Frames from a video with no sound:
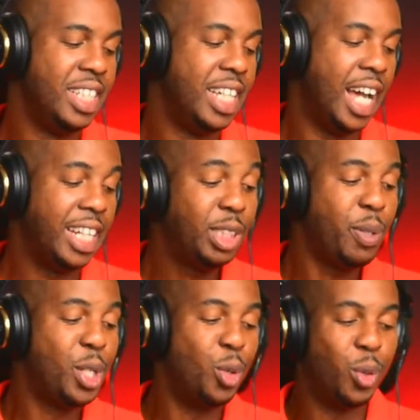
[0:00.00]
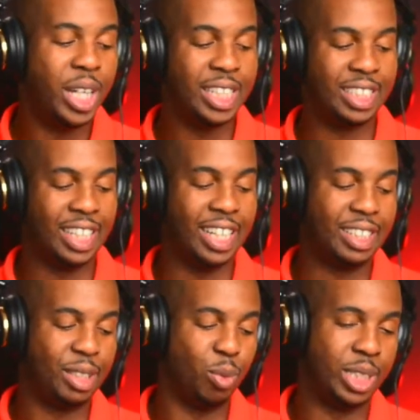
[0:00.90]
At least we know
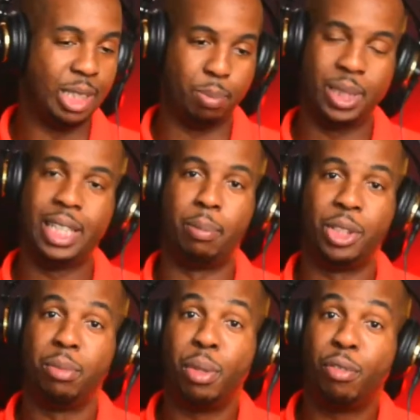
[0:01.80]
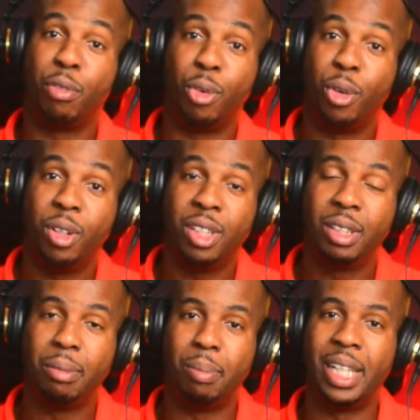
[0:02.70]
it's was a perception before,
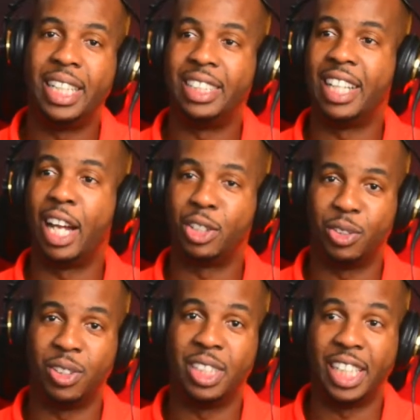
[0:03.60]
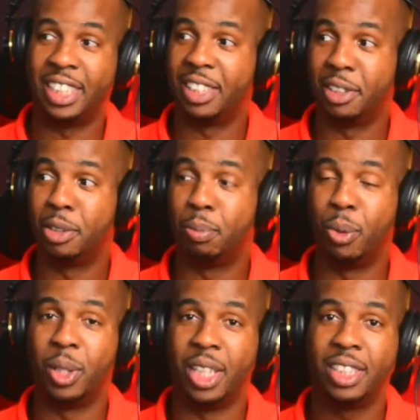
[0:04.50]
but there's actual data to
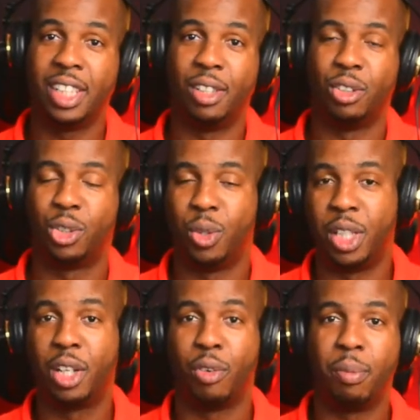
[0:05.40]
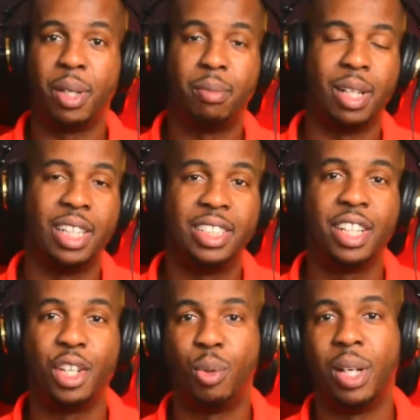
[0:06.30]
support this. I'm not sure in the Caribbean, but at least in
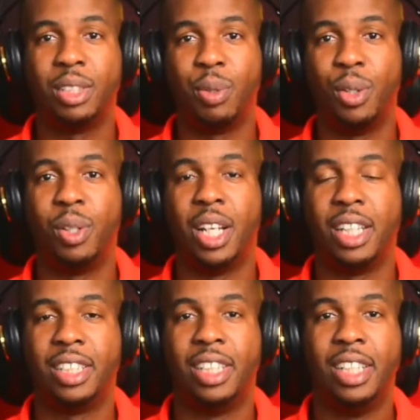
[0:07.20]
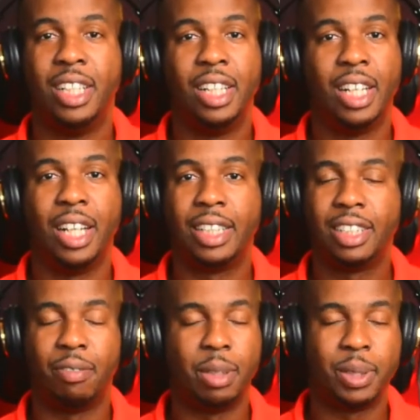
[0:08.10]
the US, we know that like
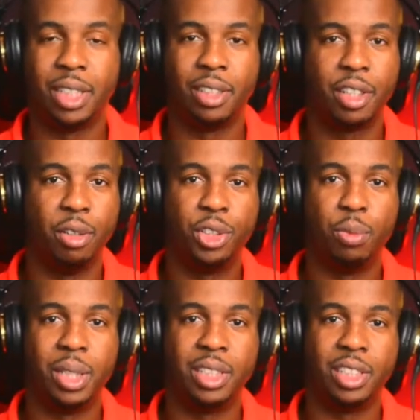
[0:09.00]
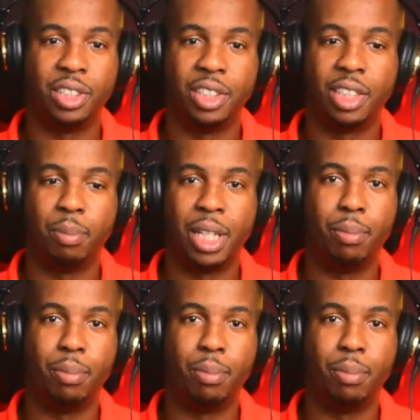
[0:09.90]
70% of consumer decisions are made by